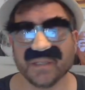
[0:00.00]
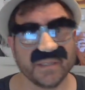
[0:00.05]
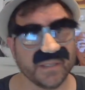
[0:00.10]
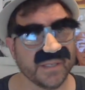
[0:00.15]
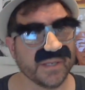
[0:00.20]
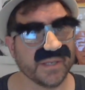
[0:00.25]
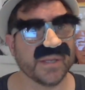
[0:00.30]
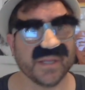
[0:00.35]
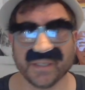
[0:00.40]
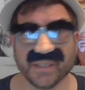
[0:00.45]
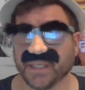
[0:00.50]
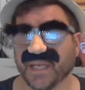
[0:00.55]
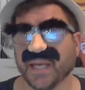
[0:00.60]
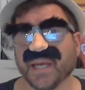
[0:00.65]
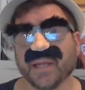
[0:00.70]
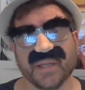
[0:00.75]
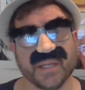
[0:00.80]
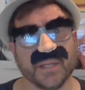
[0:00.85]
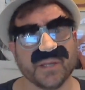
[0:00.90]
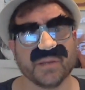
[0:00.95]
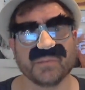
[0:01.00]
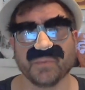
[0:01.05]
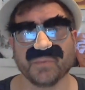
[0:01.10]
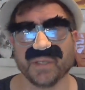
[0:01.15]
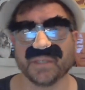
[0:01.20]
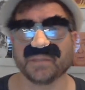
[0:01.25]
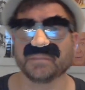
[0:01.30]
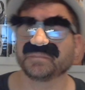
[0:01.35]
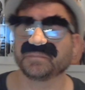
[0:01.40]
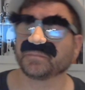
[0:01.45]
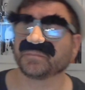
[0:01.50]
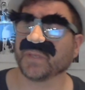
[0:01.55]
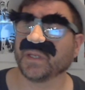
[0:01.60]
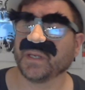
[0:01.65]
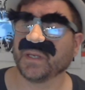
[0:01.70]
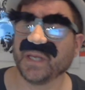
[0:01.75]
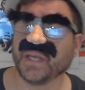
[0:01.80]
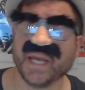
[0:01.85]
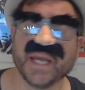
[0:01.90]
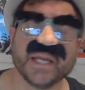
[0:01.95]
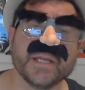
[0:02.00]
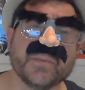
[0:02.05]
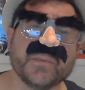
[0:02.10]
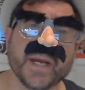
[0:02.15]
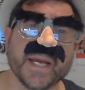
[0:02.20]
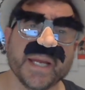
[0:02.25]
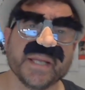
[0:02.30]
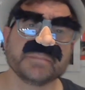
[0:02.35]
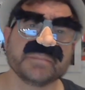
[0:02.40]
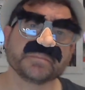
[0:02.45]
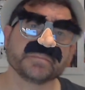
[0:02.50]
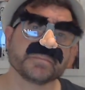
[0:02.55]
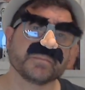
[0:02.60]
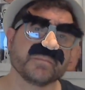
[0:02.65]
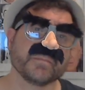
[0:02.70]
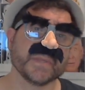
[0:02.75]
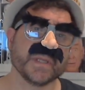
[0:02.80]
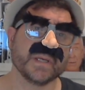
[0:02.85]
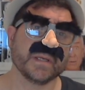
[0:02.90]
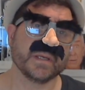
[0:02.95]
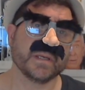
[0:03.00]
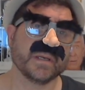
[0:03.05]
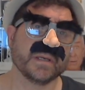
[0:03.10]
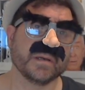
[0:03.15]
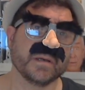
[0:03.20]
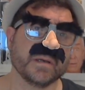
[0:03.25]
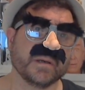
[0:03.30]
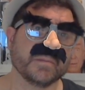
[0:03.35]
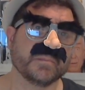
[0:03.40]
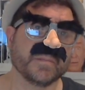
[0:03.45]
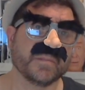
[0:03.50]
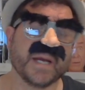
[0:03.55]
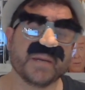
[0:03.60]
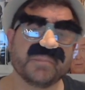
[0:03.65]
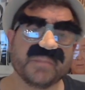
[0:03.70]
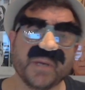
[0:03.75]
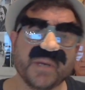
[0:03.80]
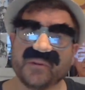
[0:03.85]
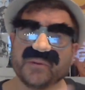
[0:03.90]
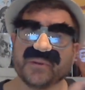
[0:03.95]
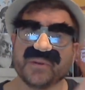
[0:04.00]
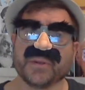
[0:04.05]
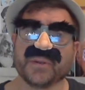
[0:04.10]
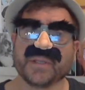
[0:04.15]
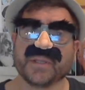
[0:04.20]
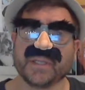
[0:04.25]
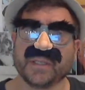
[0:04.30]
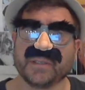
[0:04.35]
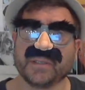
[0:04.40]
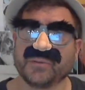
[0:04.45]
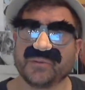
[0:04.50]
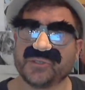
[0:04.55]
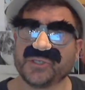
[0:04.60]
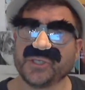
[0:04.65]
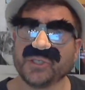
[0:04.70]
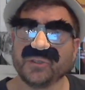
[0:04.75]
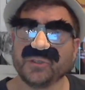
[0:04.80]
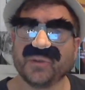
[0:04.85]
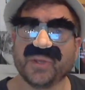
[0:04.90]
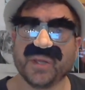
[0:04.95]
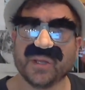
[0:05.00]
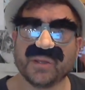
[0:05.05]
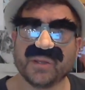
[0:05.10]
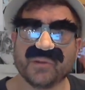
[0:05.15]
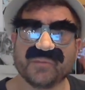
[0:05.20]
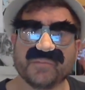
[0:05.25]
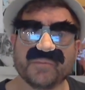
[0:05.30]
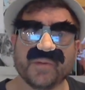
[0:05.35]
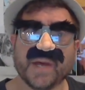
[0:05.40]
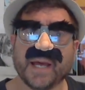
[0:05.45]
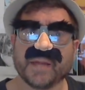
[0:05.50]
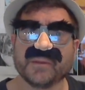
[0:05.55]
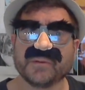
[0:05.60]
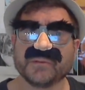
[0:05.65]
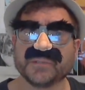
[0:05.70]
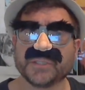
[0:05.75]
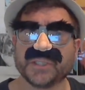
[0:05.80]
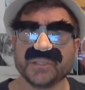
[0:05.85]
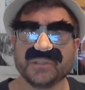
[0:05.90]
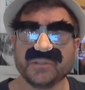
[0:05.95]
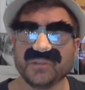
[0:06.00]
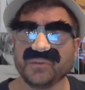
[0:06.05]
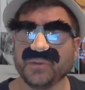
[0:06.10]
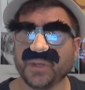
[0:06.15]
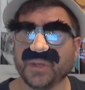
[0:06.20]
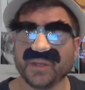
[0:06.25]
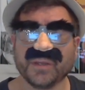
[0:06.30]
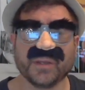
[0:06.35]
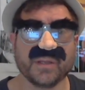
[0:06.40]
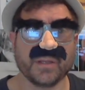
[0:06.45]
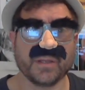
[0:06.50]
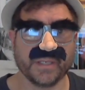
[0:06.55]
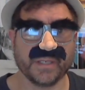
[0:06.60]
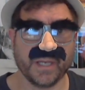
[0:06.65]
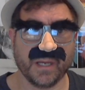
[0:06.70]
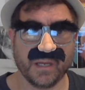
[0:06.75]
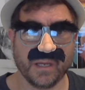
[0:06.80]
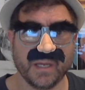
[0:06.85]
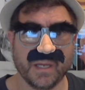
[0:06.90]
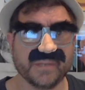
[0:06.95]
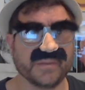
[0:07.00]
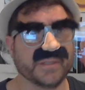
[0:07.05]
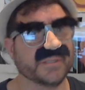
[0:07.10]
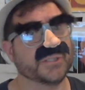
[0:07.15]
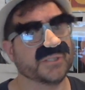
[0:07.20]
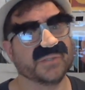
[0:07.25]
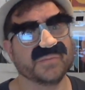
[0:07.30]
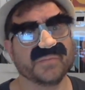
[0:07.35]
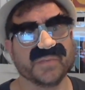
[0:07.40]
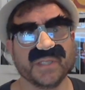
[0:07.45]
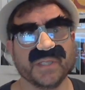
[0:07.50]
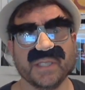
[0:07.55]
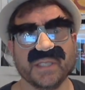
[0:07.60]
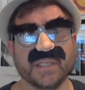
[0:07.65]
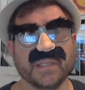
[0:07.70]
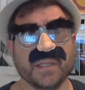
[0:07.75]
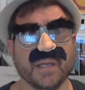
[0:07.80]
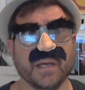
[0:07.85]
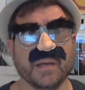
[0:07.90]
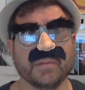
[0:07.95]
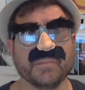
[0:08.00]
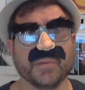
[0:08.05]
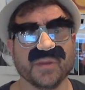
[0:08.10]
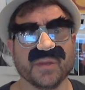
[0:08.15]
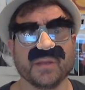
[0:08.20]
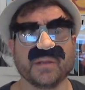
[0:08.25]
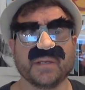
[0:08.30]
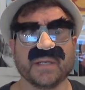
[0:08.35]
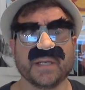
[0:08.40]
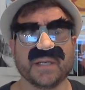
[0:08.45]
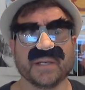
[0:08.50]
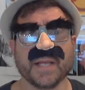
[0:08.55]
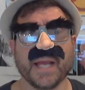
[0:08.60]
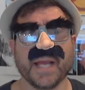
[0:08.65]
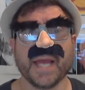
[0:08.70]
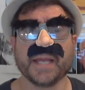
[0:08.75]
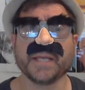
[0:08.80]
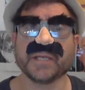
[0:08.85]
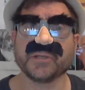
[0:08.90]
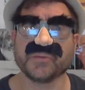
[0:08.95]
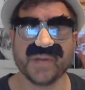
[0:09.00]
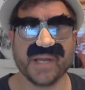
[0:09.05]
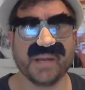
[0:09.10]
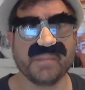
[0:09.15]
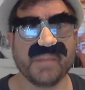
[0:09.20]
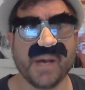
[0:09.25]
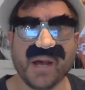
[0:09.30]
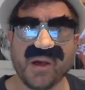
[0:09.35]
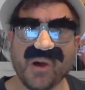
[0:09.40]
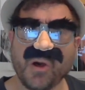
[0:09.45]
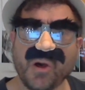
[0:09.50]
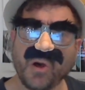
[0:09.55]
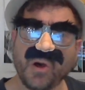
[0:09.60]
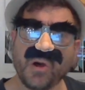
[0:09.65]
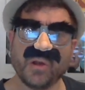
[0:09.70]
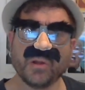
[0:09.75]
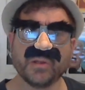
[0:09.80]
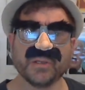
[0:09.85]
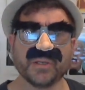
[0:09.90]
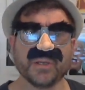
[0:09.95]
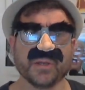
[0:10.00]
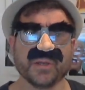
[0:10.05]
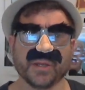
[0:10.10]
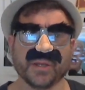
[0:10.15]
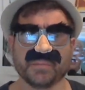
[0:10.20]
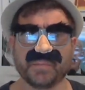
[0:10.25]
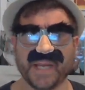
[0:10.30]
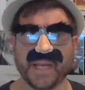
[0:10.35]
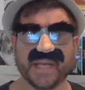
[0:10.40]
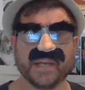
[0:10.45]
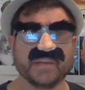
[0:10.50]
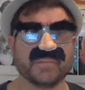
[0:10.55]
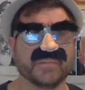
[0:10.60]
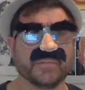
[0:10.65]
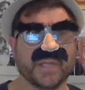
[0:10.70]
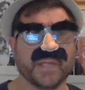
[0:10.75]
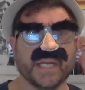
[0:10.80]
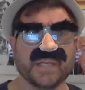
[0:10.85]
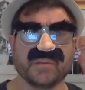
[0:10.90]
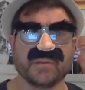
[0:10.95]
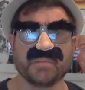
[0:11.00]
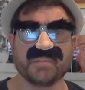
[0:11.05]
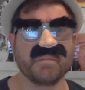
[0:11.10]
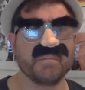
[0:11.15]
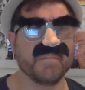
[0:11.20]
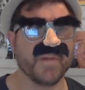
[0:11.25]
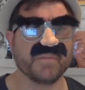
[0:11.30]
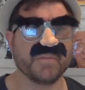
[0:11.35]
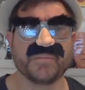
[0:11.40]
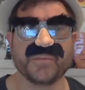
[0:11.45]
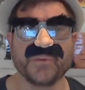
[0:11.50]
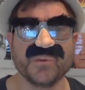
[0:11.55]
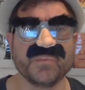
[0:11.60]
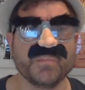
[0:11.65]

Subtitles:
He said, yeah, that's what. Anyway, my mother, she loses her father. She loses an aunt that she really loves and a grandma all in a span of like a few